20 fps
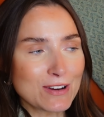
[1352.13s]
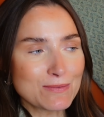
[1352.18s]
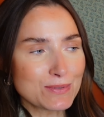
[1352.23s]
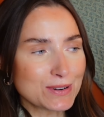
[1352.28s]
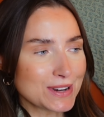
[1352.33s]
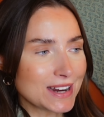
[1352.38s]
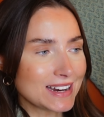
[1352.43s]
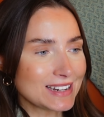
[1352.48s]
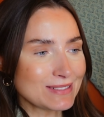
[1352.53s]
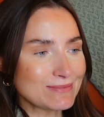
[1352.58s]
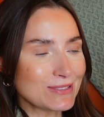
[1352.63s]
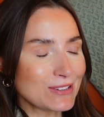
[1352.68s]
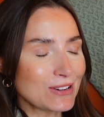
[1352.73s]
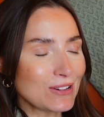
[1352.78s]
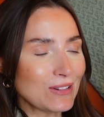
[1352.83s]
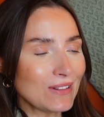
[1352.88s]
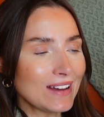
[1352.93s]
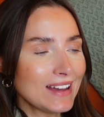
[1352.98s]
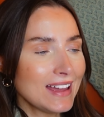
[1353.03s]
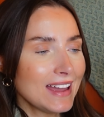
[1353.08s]

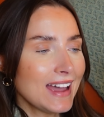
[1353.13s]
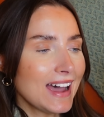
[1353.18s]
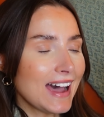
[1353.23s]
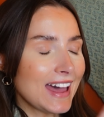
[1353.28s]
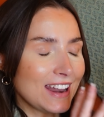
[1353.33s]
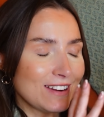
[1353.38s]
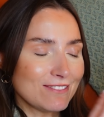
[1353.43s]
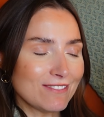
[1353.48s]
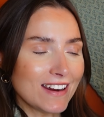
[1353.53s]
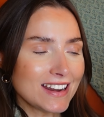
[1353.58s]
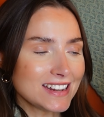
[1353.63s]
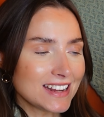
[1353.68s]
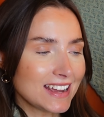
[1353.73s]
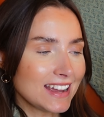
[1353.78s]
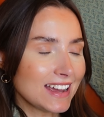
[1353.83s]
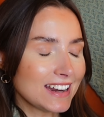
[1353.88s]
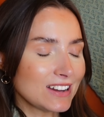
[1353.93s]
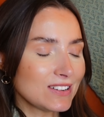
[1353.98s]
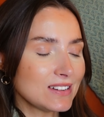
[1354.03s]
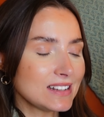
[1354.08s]
predictable. And I read it
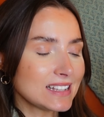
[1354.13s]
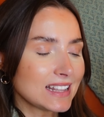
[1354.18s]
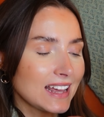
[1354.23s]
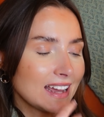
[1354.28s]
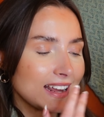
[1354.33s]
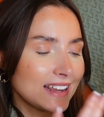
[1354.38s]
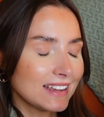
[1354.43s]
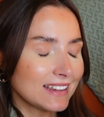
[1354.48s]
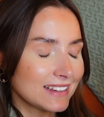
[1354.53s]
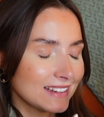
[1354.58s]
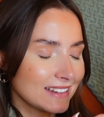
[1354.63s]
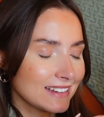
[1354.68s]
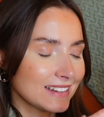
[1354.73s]
and I was like,